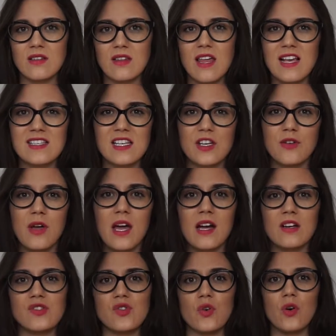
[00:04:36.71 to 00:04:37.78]
things that you can't
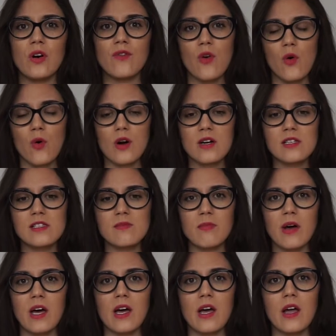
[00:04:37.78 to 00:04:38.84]
control, of course,
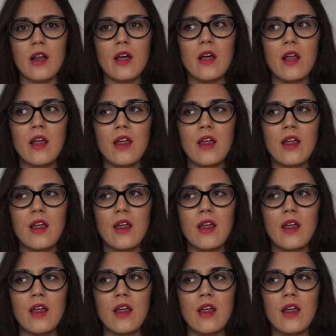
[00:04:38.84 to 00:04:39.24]
but